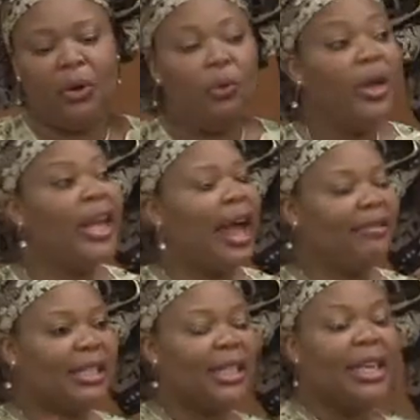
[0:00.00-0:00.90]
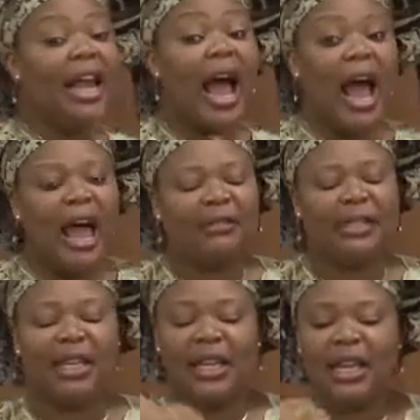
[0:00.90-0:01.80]
We have seen, I have
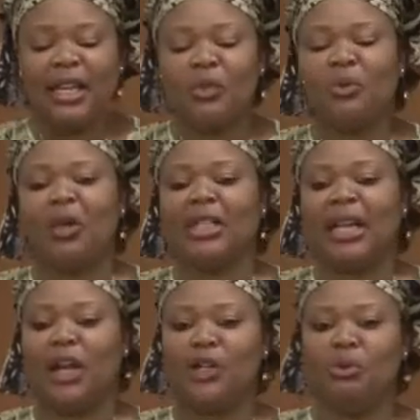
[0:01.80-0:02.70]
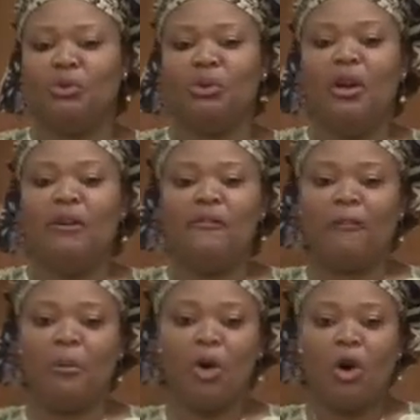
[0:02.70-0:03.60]
seen in this work that I do,
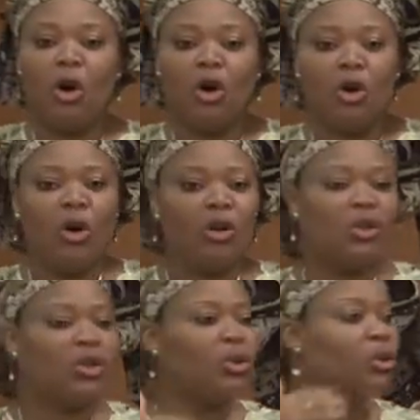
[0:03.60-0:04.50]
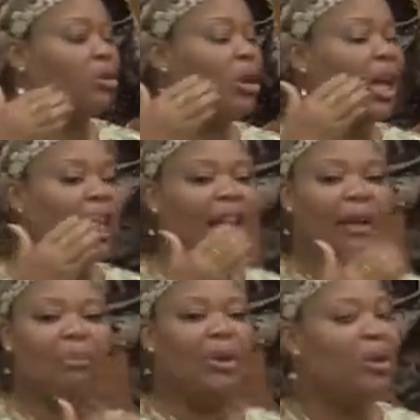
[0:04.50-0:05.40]
from Congo to
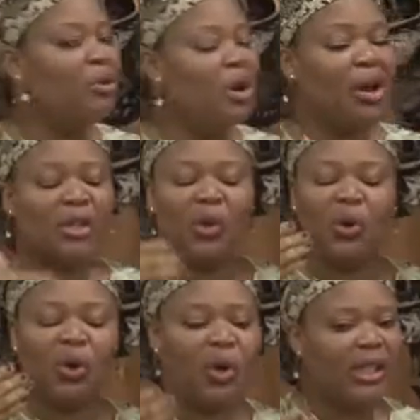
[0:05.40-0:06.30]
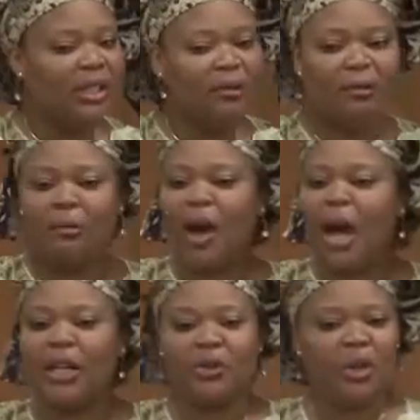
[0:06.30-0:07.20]
Liberia to Cote
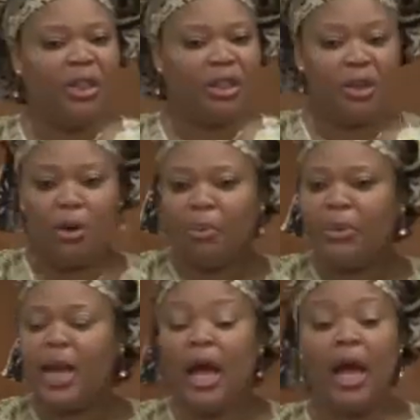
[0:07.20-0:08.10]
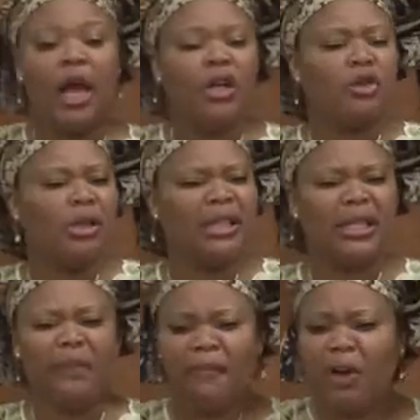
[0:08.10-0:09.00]
d'Ivoire to Ethiopia to
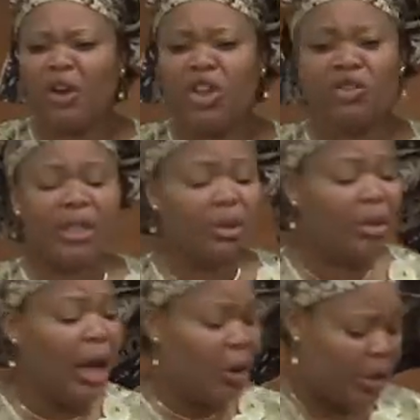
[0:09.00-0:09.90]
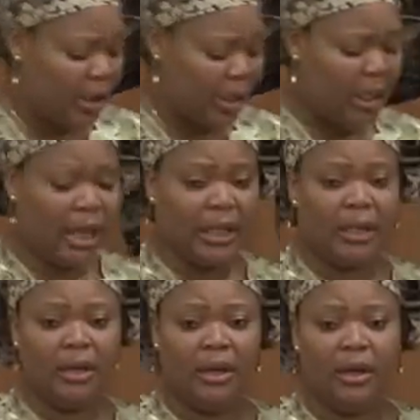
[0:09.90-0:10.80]
different countries on our continent